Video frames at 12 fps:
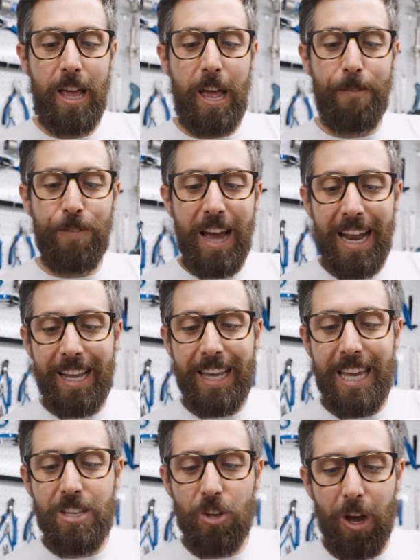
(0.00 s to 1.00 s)
If your Allen
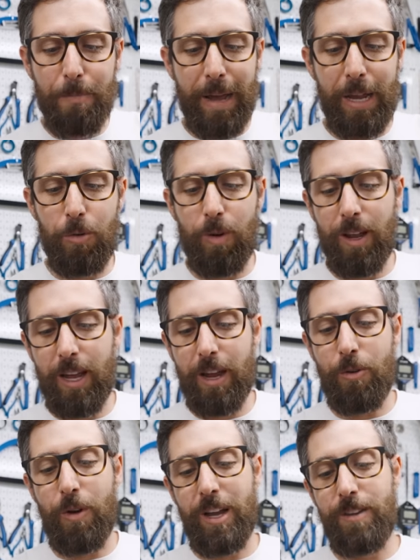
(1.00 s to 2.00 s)
keys aren't made
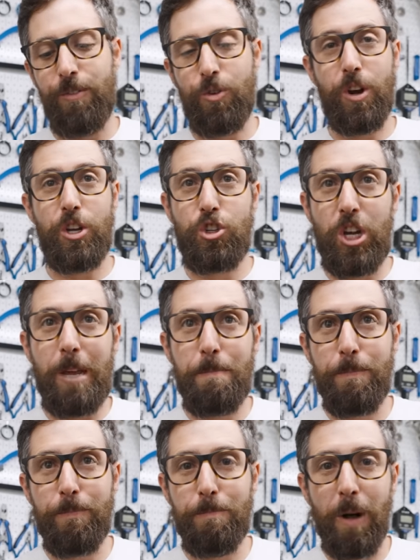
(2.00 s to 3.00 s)
right, if you've got a
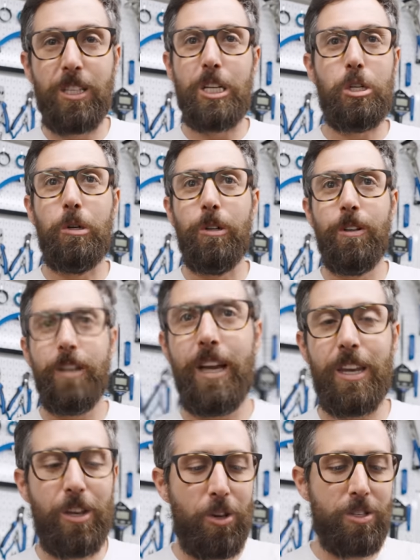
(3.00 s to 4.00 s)
cheap multi-tool
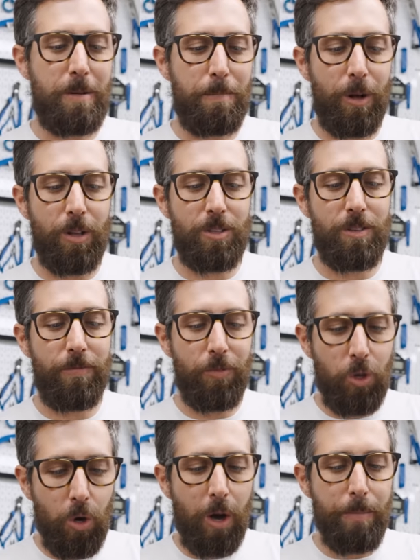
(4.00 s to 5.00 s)
and you use it in bolts,
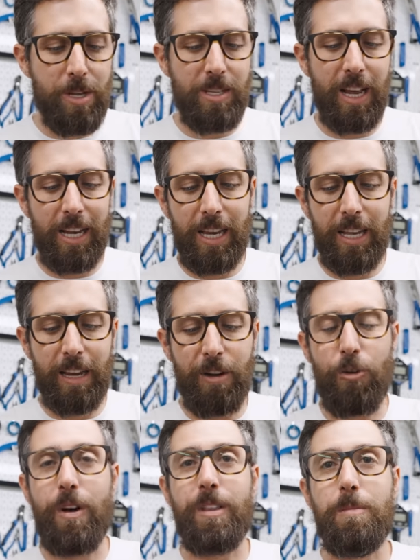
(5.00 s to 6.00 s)
you are most likely gonna
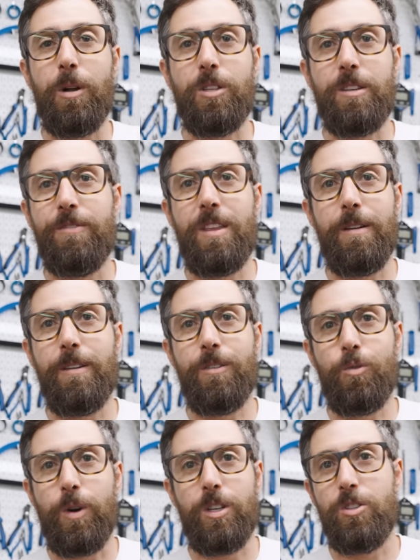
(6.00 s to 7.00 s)
run the bolts if they're
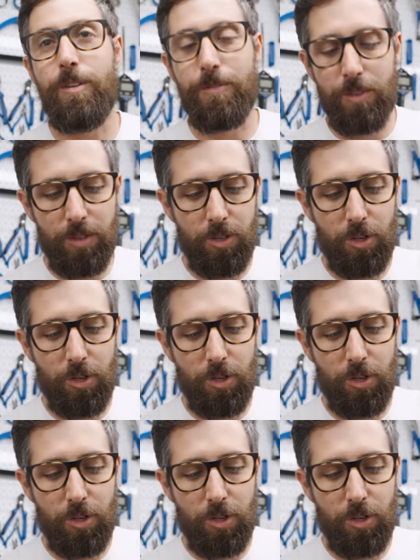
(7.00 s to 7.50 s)
quite soft.